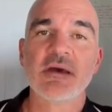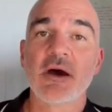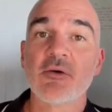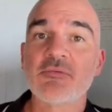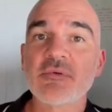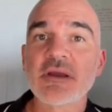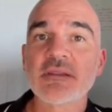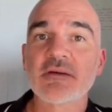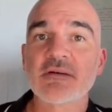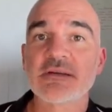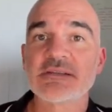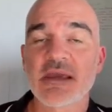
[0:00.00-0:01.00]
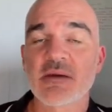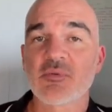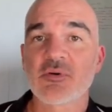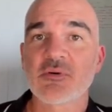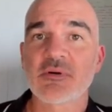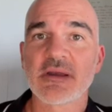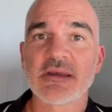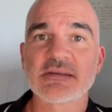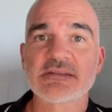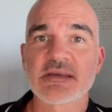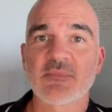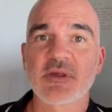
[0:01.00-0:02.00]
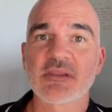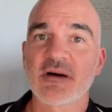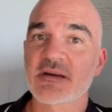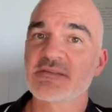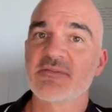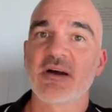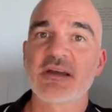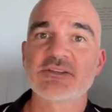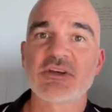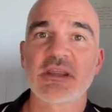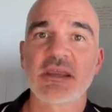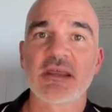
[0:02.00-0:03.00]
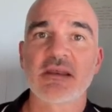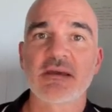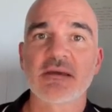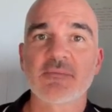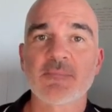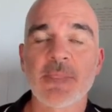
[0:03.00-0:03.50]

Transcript: A really good example is something like cervicogenic headache.